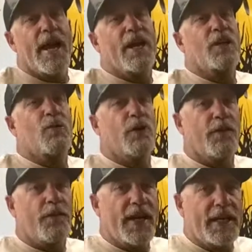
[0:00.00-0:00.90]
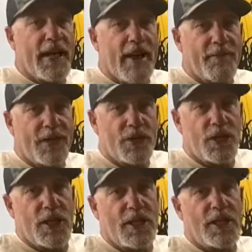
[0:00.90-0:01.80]
and you will find
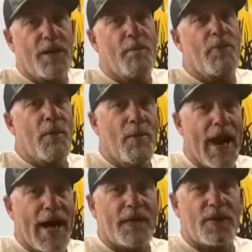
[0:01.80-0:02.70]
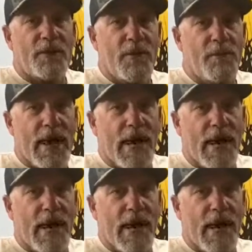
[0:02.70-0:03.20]
catfish in the backs of the